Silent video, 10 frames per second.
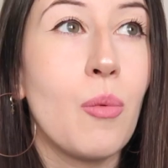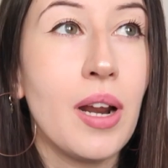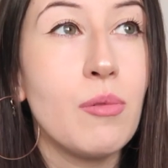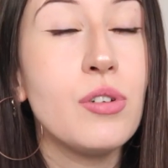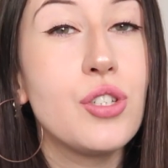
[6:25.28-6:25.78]
What
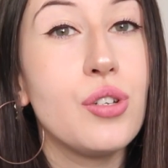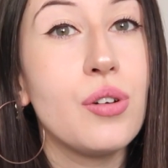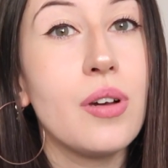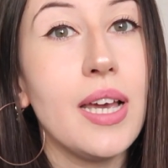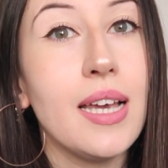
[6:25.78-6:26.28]
I will
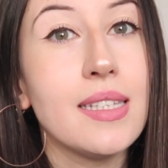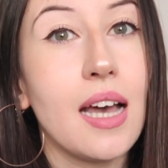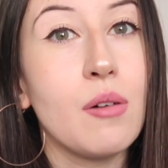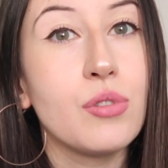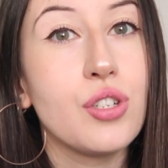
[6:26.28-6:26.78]
do is
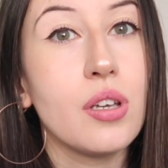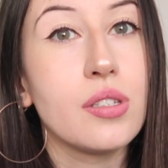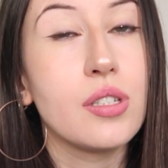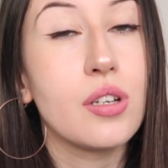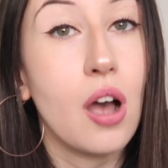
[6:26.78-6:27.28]
I will
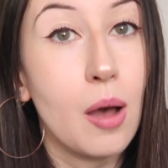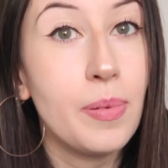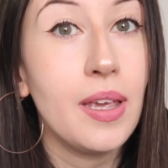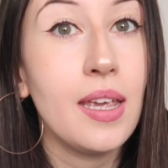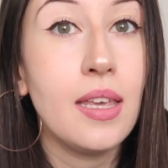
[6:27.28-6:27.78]
just
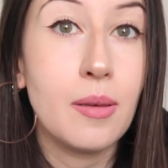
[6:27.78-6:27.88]
copy